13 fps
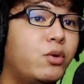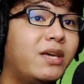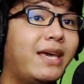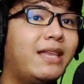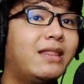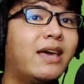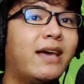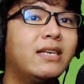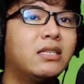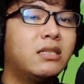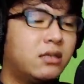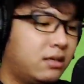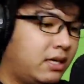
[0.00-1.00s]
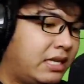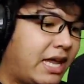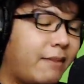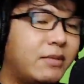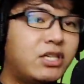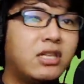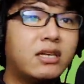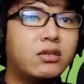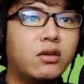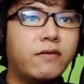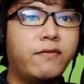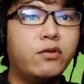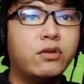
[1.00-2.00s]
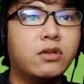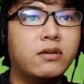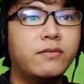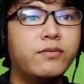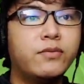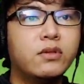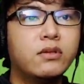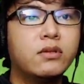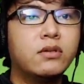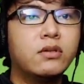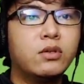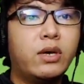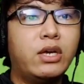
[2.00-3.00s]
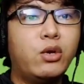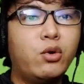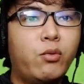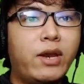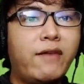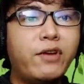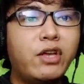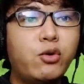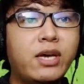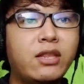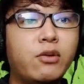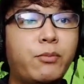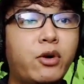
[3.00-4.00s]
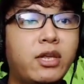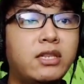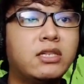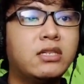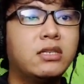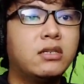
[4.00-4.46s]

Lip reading: a test, a damage test on the flute. So yeah, whenever you hit opponents,